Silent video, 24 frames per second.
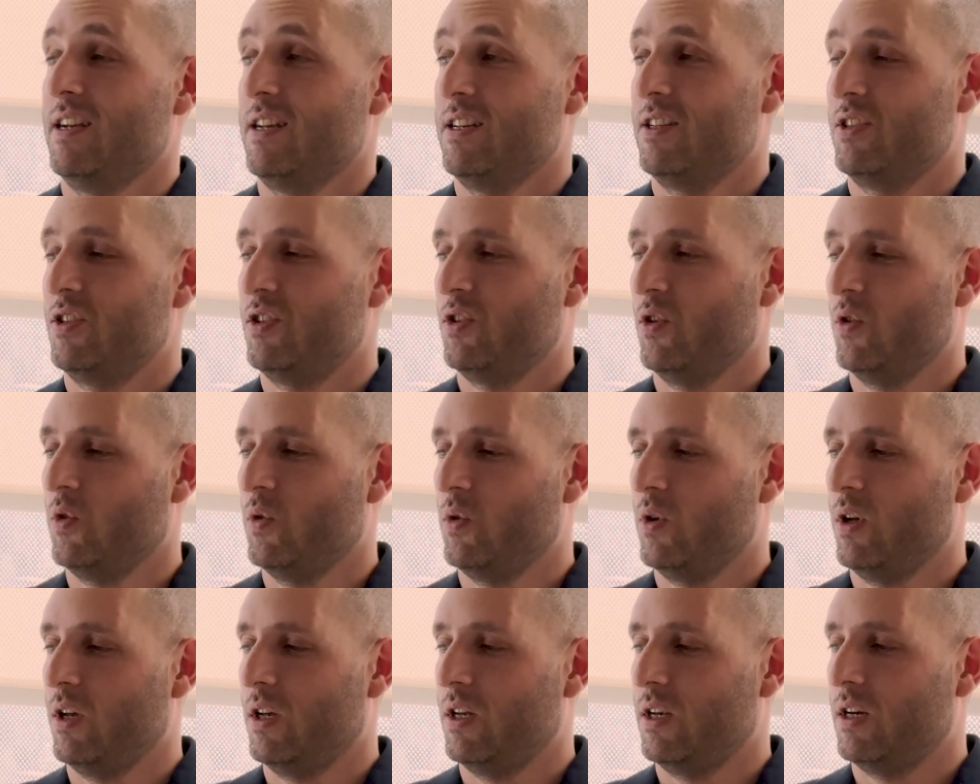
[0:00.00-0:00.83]
So
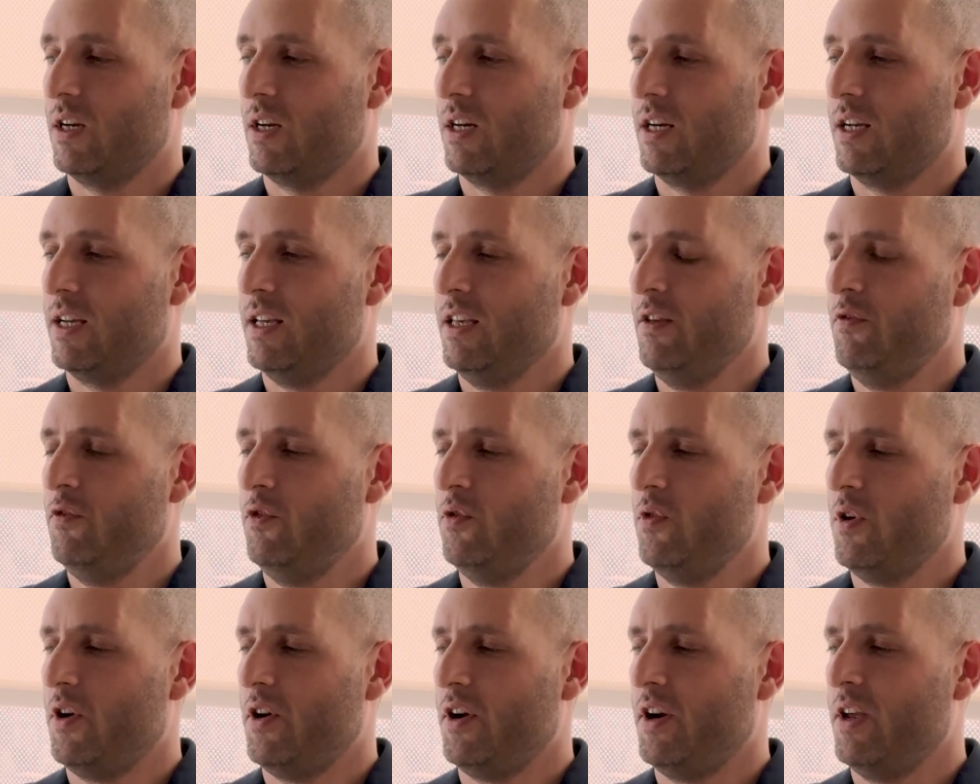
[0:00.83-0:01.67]
if
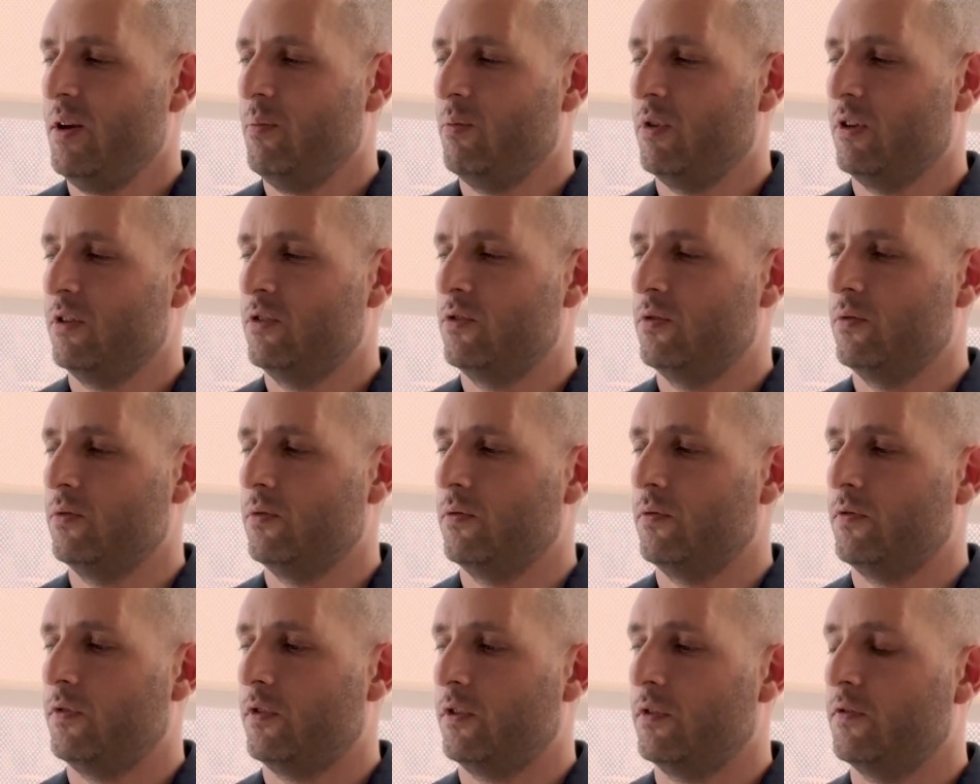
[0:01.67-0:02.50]
you are able to,
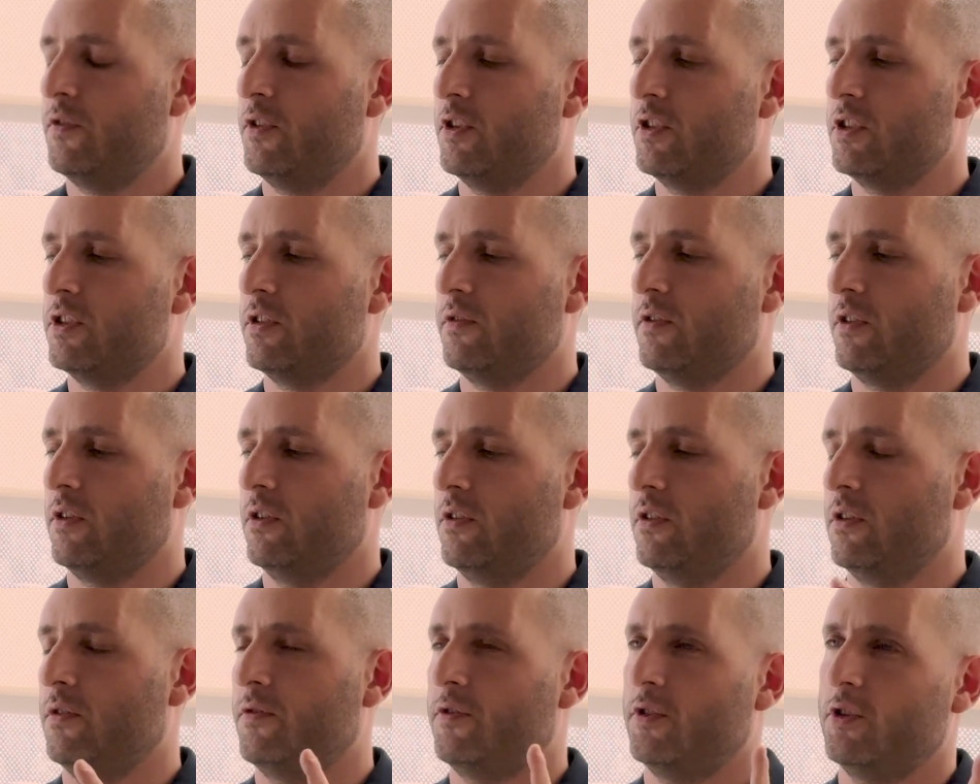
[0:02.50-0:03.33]
first of all,
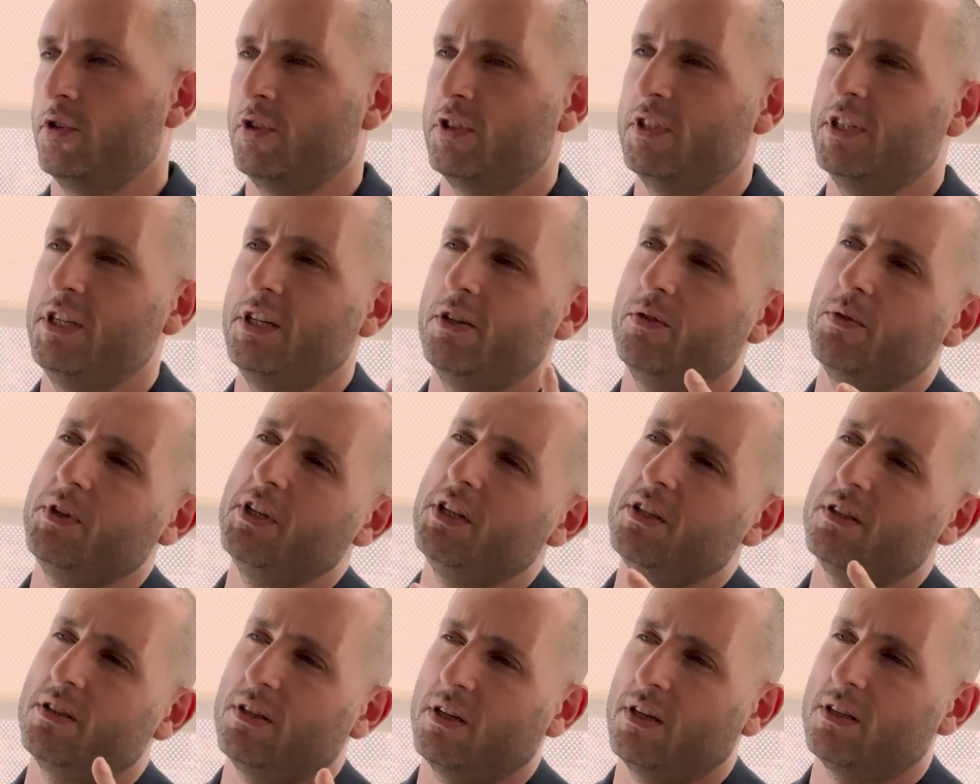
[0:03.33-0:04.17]
the first degree
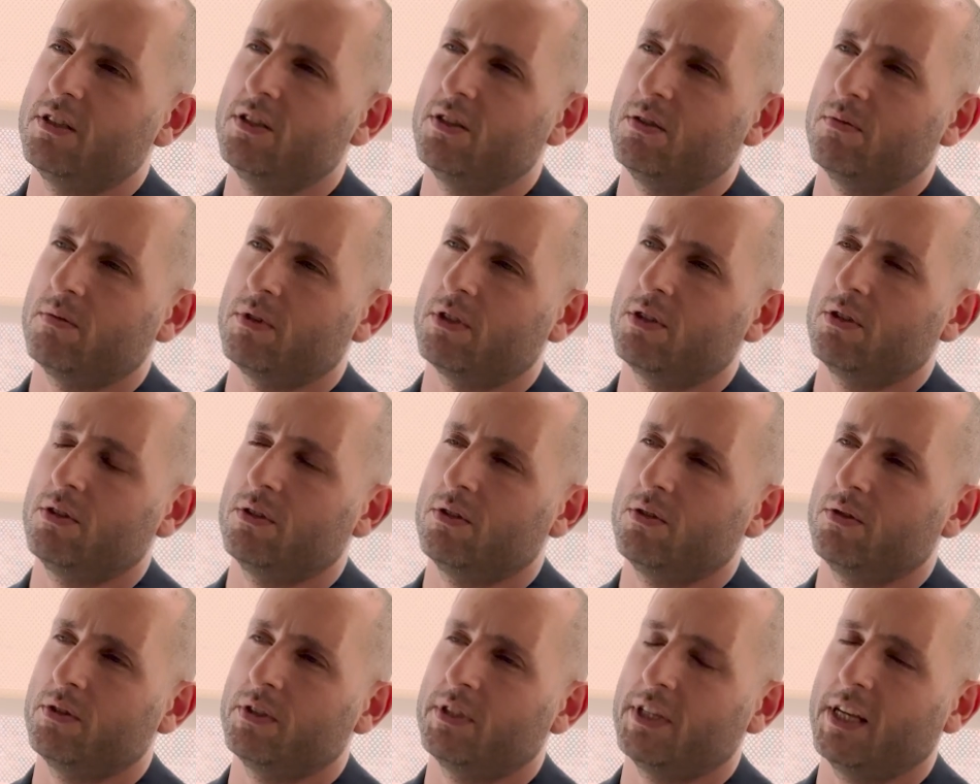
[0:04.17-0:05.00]
intent, you want to
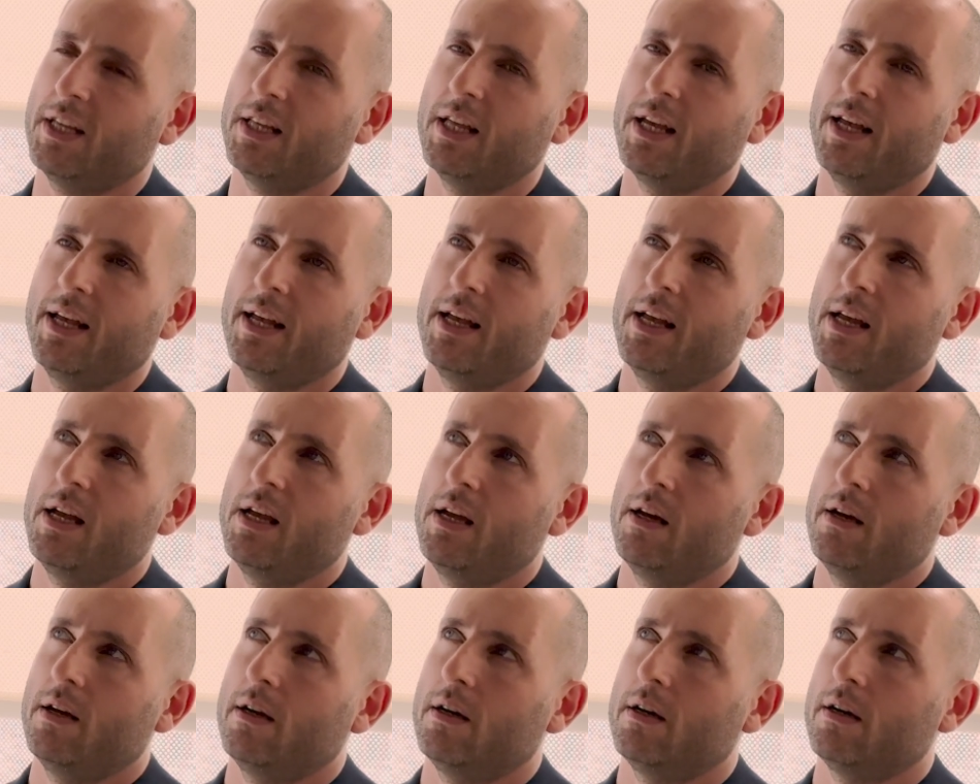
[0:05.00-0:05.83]
understand
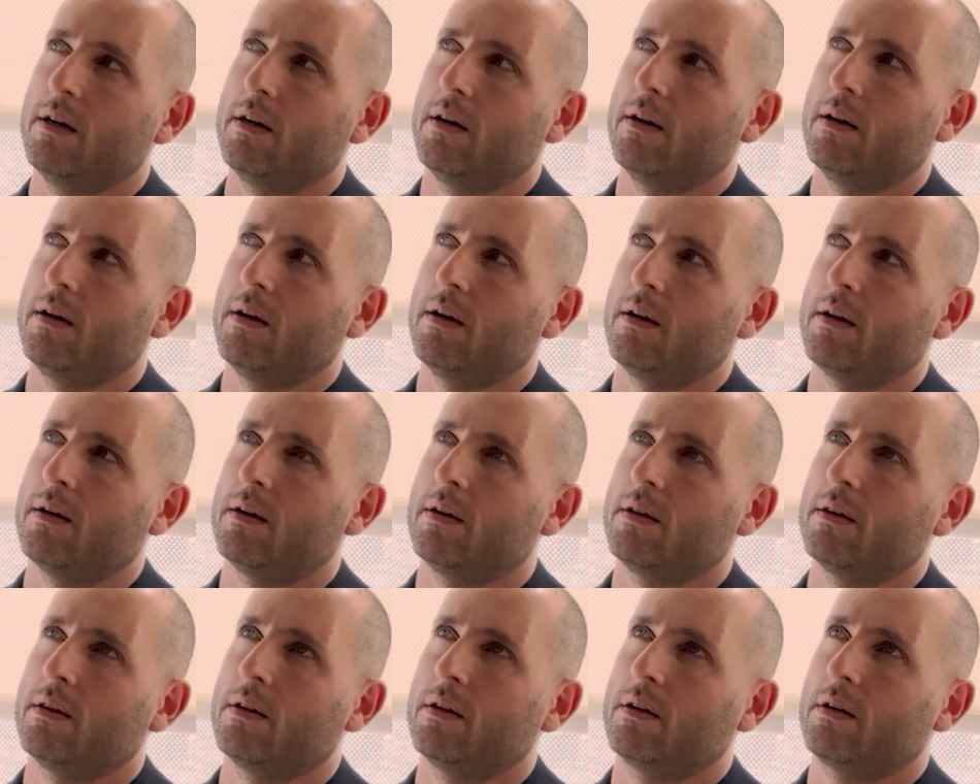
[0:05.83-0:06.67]

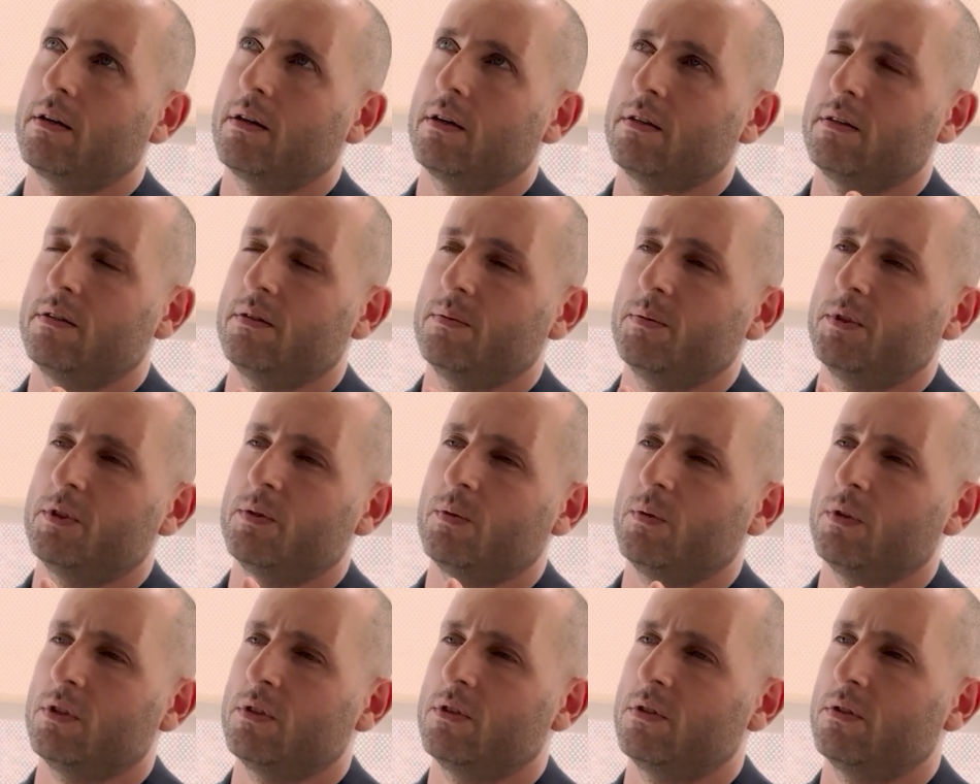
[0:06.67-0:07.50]
the customer
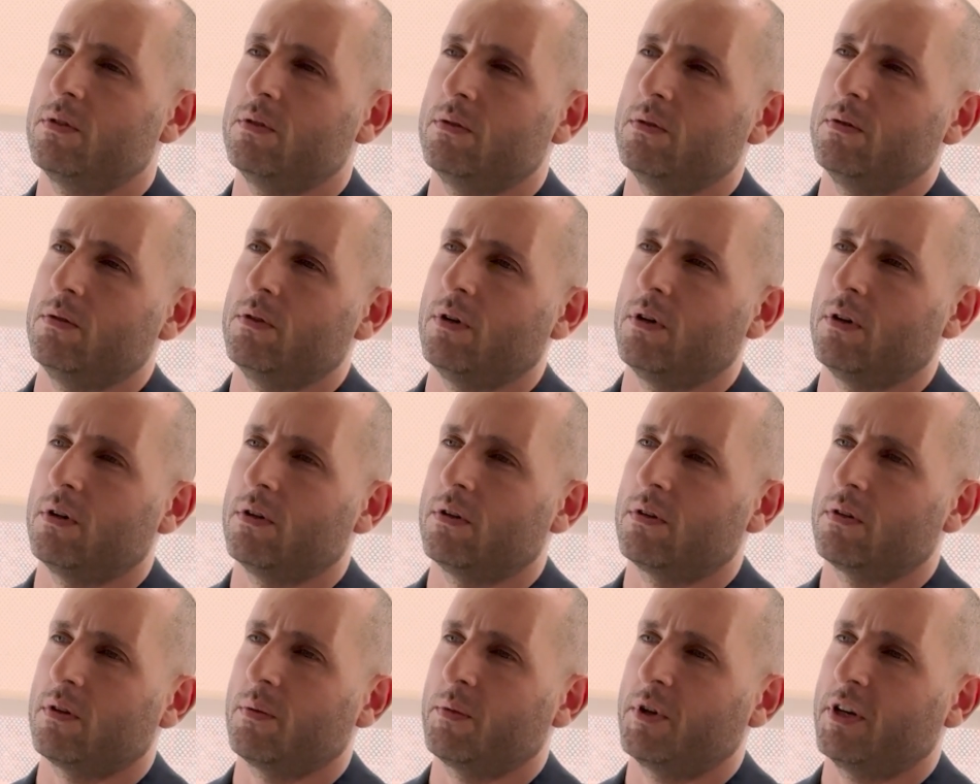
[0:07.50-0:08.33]
wants to
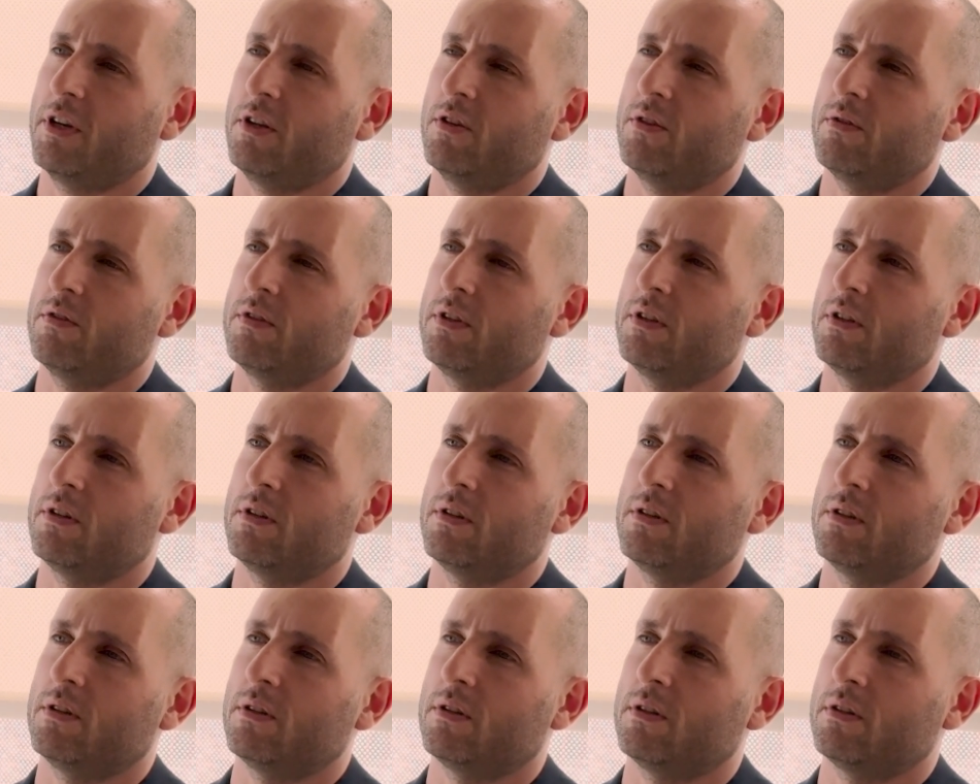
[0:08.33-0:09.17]
some kind
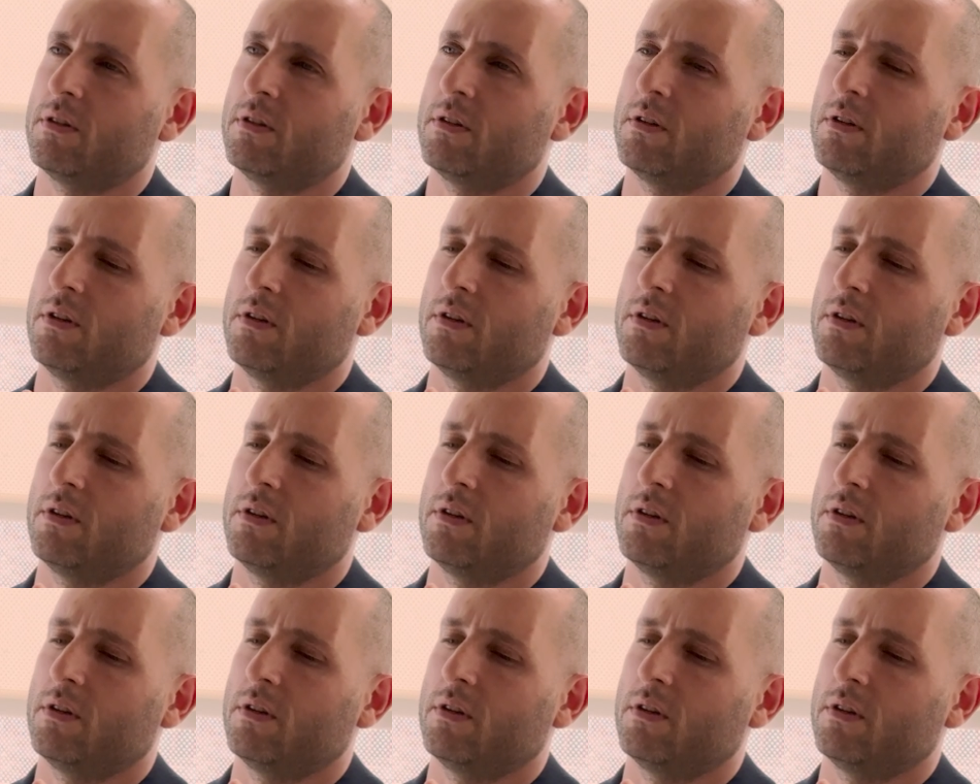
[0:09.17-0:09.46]
of